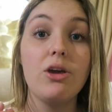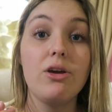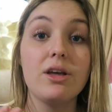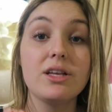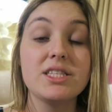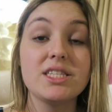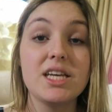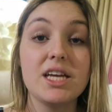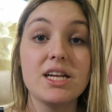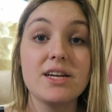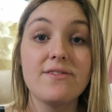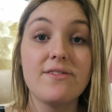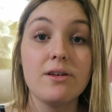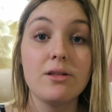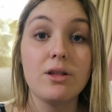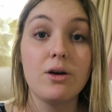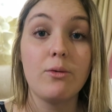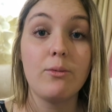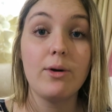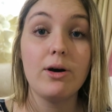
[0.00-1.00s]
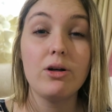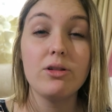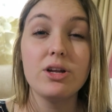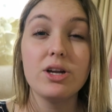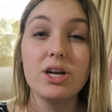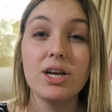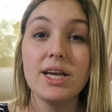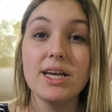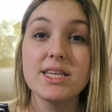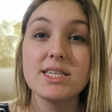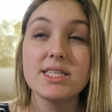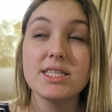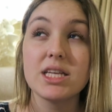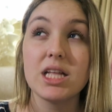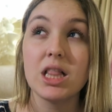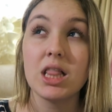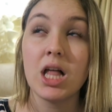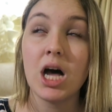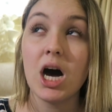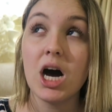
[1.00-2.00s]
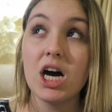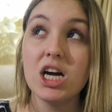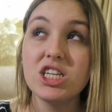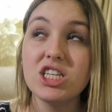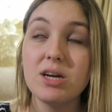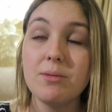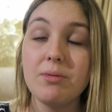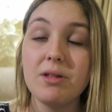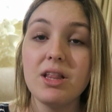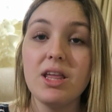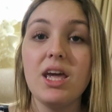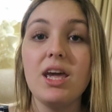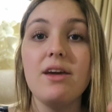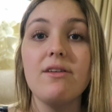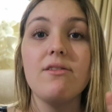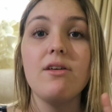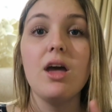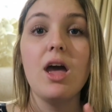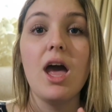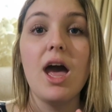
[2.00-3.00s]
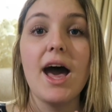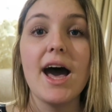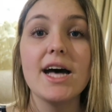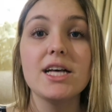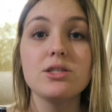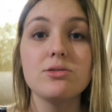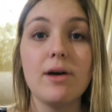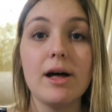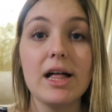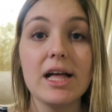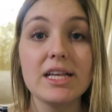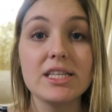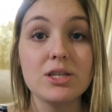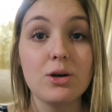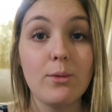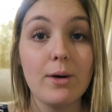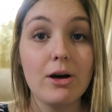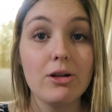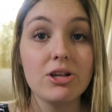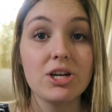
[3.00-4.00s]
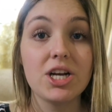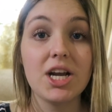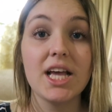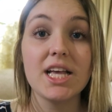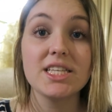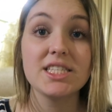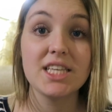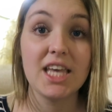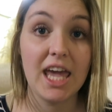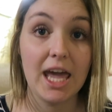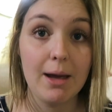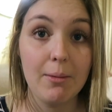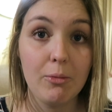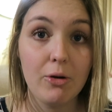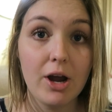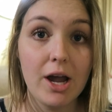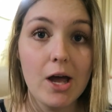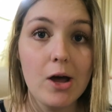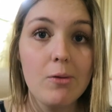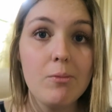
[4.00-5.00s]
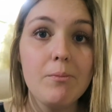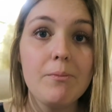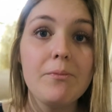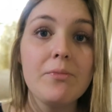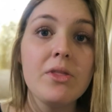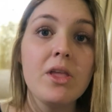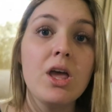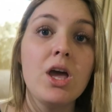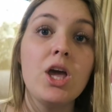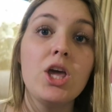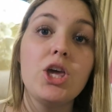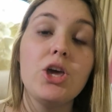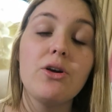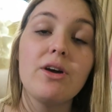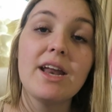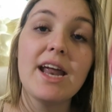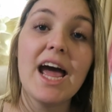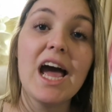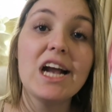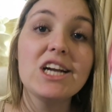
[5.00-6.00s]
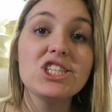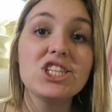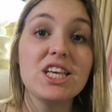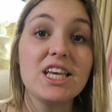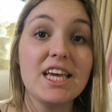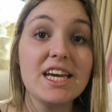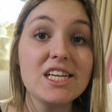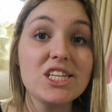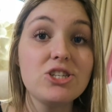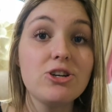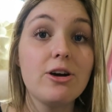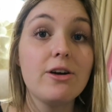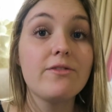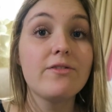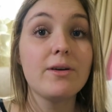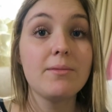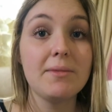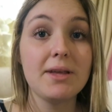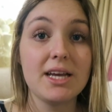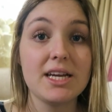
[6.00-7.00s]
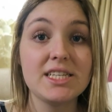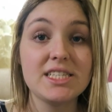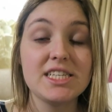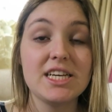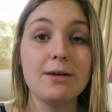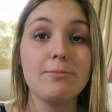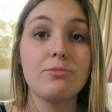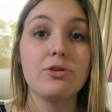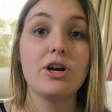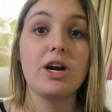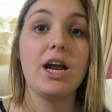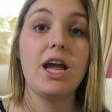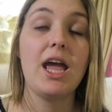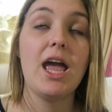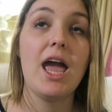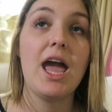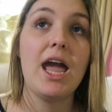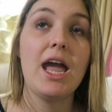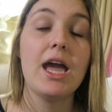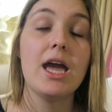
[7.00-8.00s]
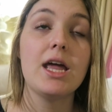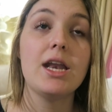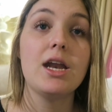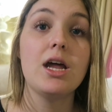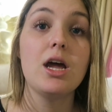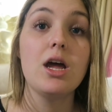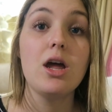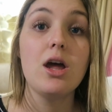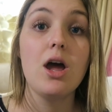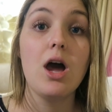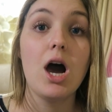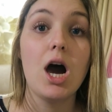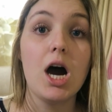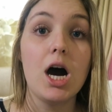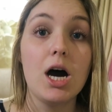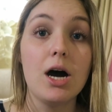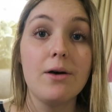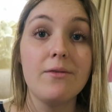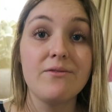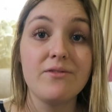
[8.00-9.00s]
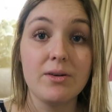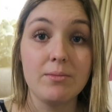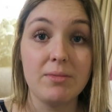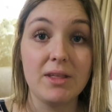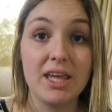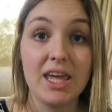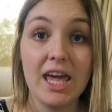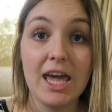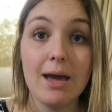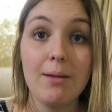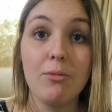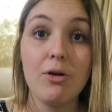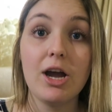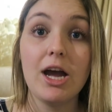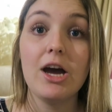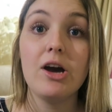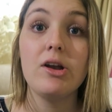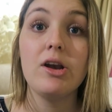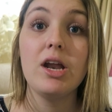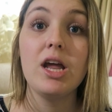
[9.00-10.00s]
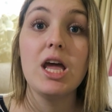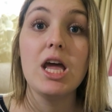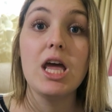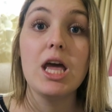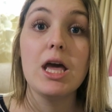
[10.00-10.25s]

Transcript: you can see it from the Wilderness Lodge, I believe, as well as a Wilderness Campground. You can actually get to it from the Contemporary and from the campground.